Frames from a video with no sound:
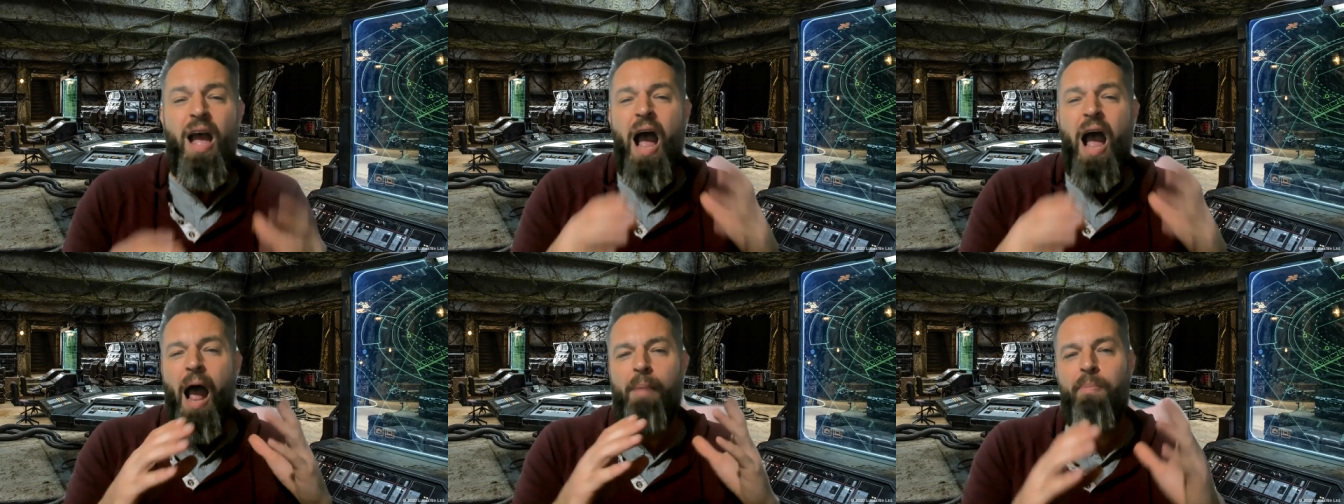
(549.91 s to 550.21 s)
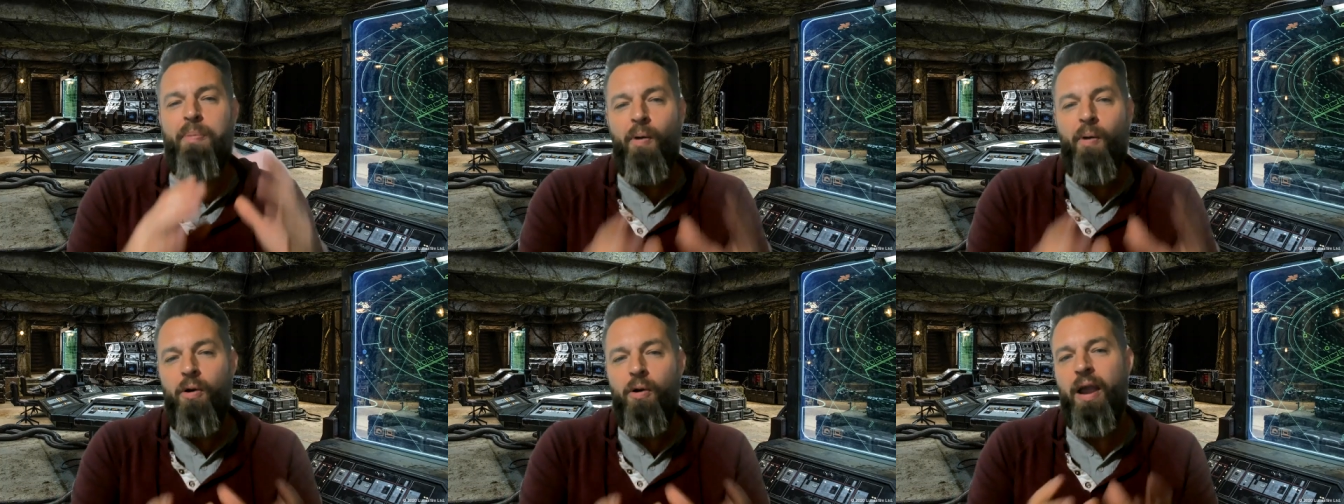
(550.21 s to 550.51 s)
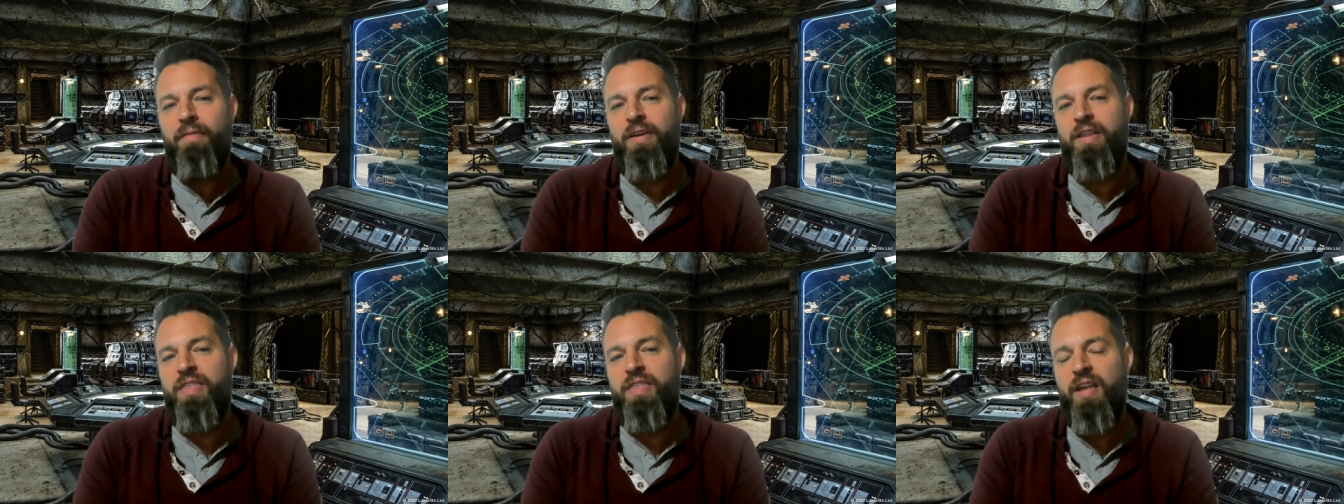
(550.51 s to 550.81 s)
I broke
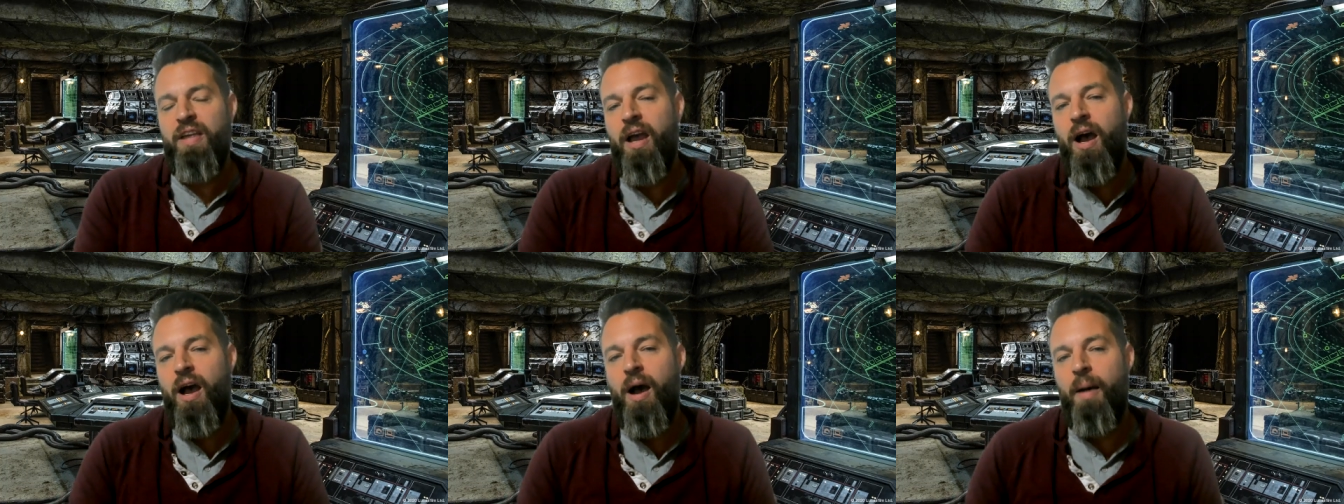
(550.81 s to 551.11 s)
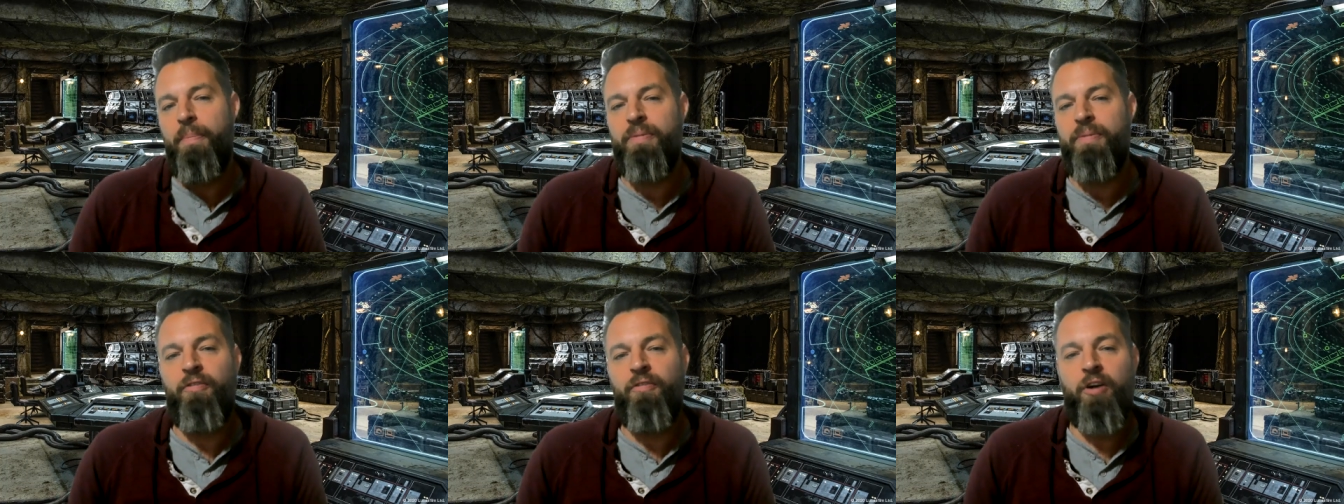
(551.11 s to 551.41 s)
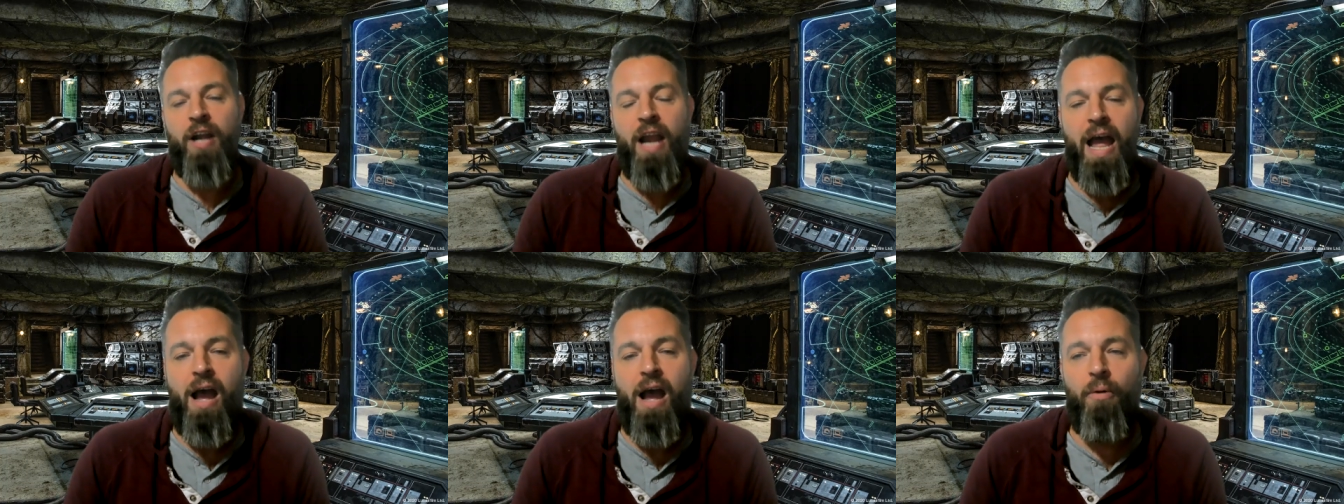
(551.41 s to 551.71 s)
everything up for
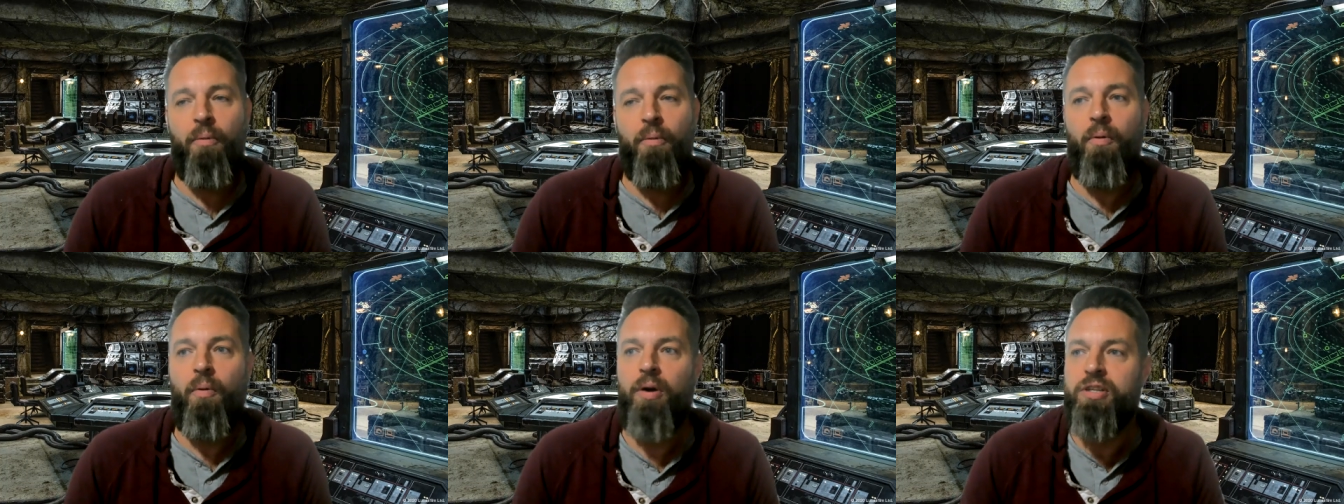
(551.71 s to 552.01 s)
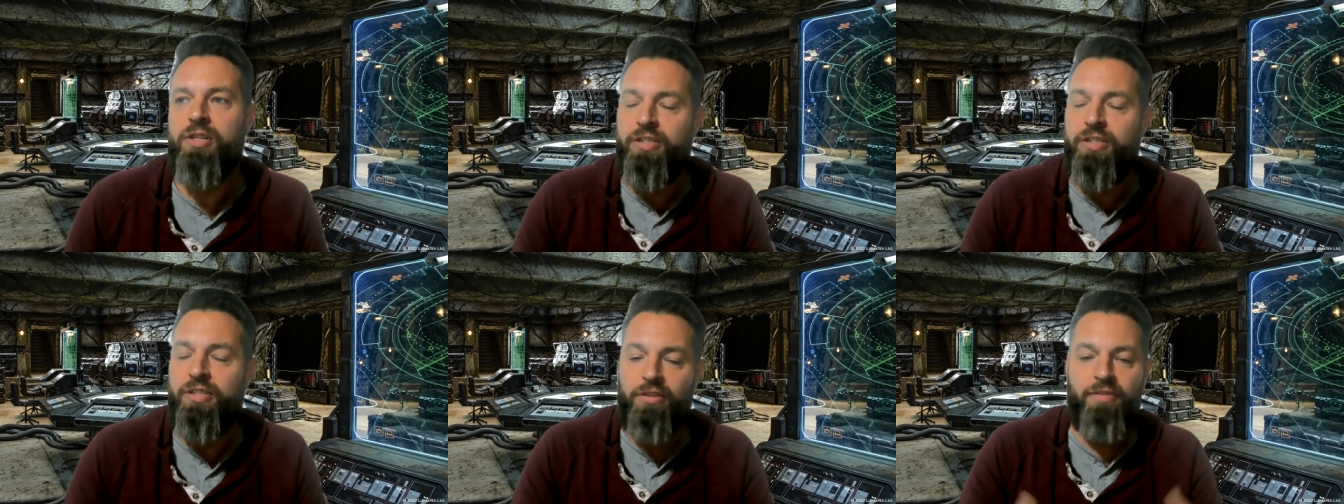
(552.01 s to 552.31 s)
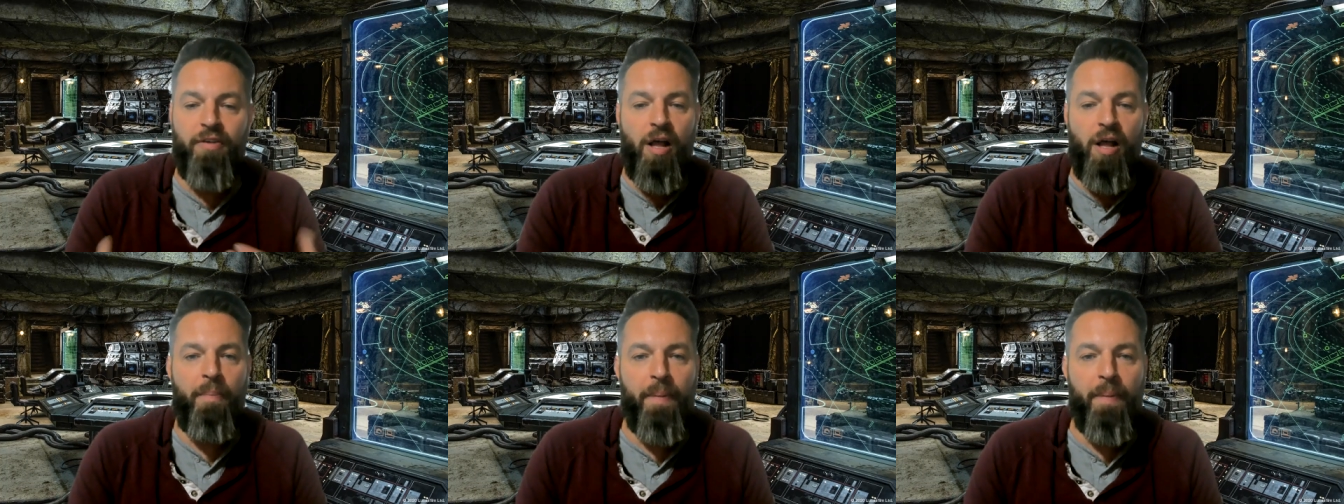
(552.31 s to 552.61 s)
now. We're still
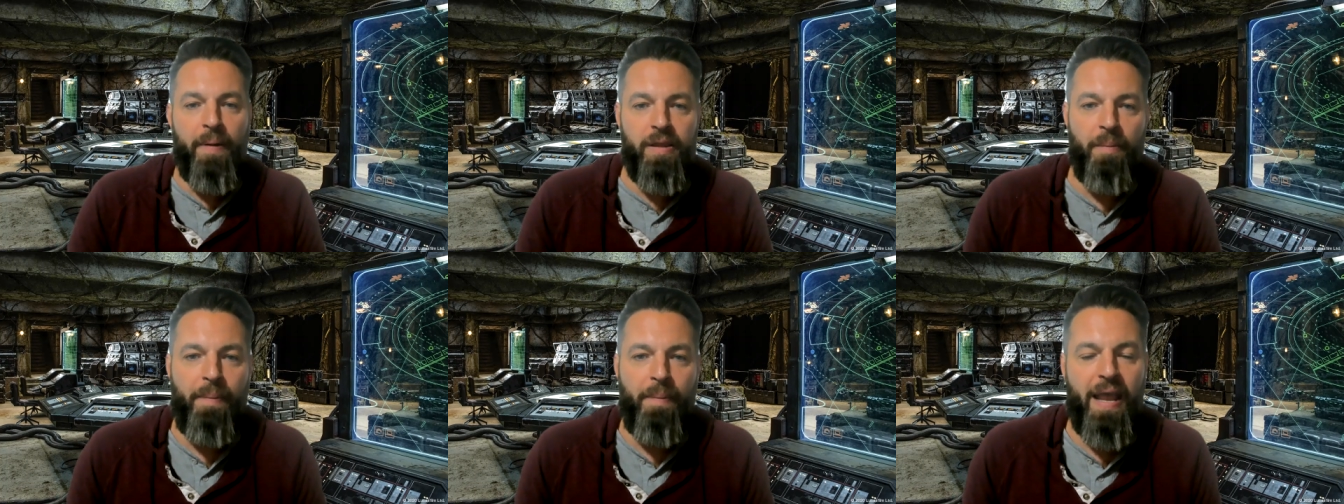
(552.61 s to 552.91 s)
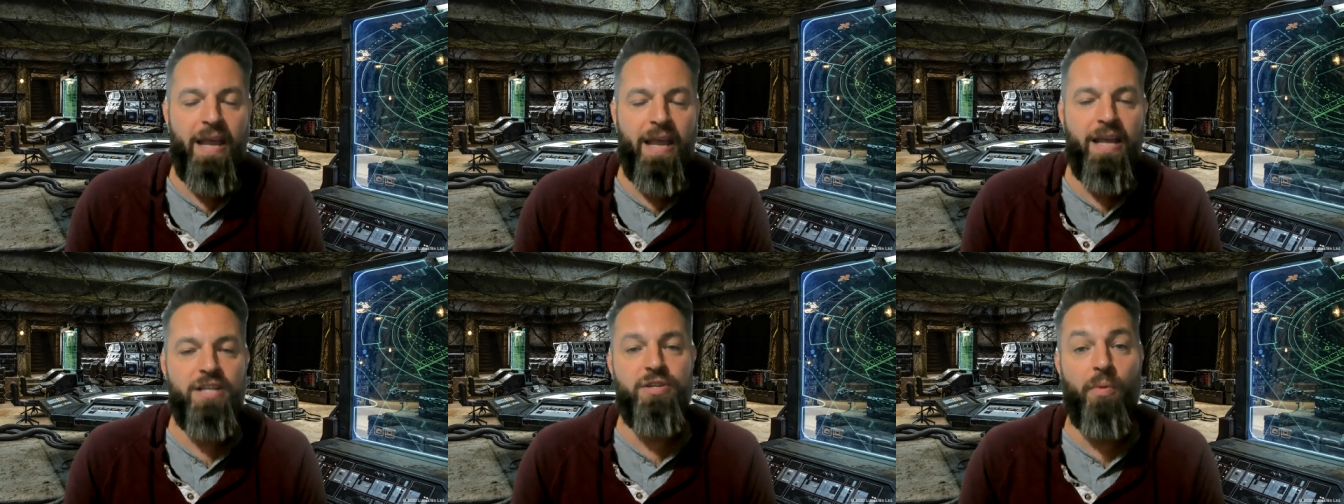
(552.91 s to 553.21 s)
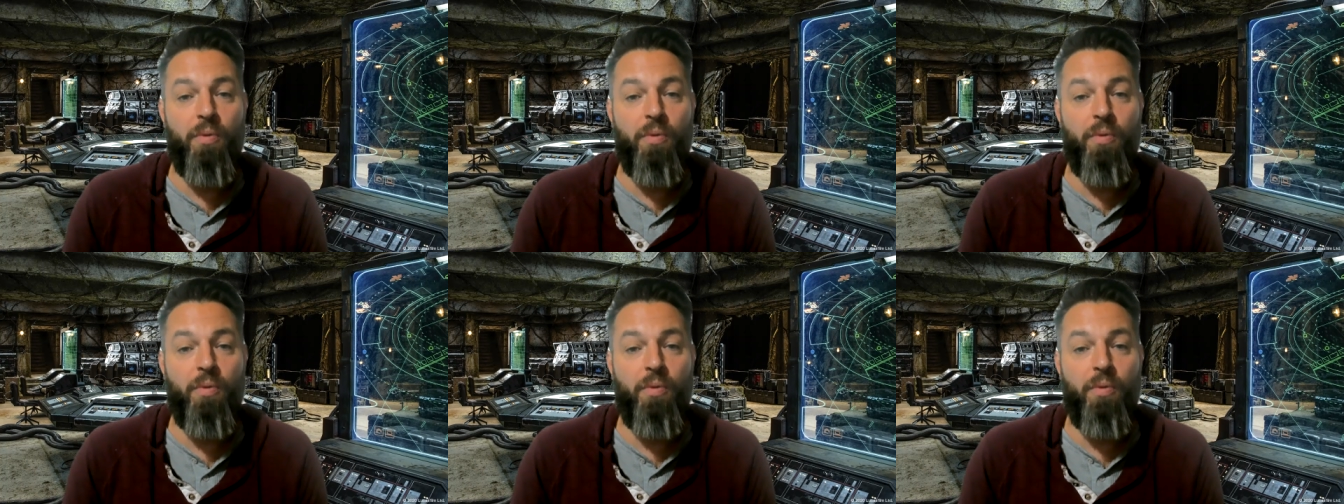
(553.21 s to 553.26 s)
developing the page.